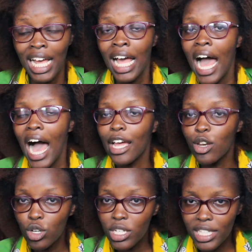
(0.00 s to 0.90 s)
I
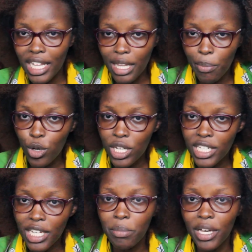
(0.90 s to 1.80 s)
noticed that the
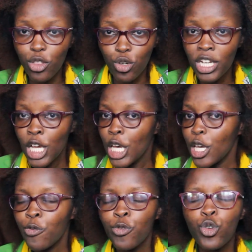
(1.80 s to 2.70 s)
ponytail method, if
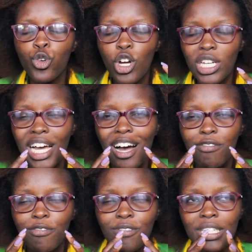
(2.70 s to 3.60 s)
you don't have
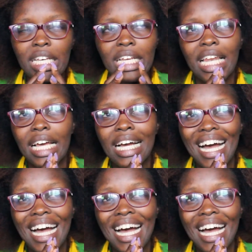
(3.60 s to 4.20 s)
like